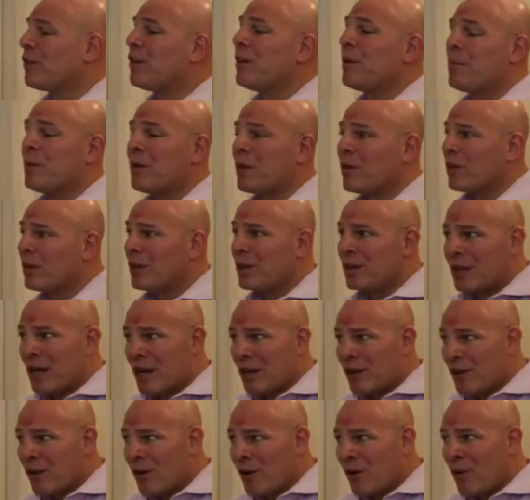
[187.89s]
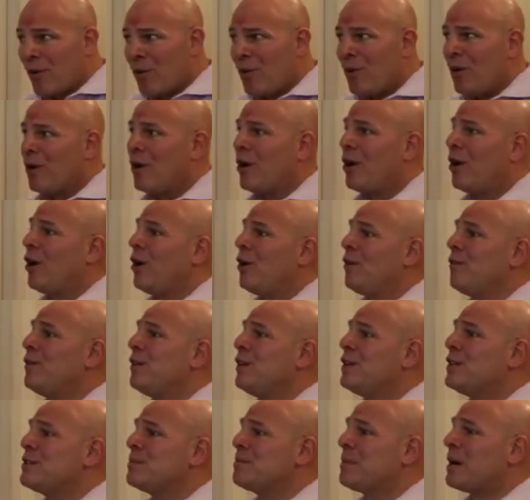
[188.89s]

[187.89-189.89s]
typically they know of his